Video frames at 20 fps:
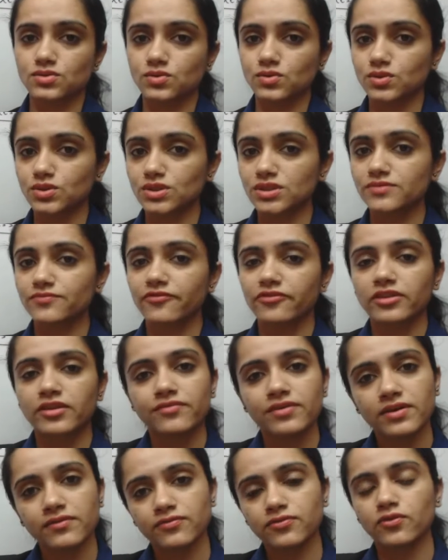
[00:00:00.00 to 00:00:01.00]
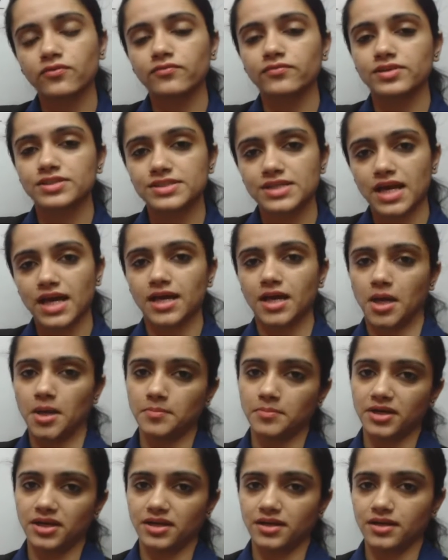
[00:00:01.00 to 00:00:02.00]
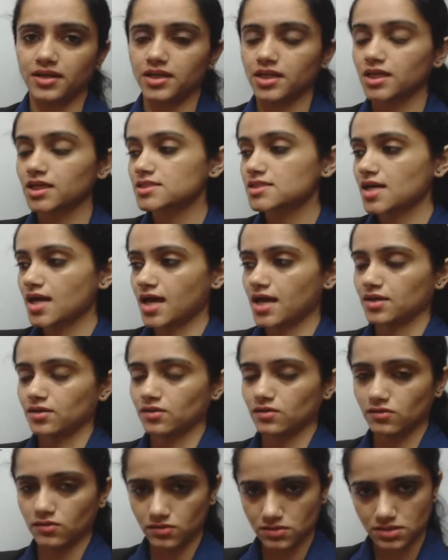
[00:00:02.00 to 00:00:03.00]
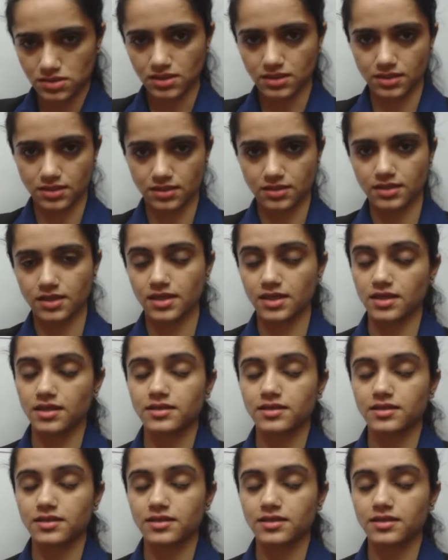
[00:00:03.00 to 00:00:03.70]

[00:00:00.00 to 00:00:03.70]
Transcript: so the waveform which I am radiating is an analog signal.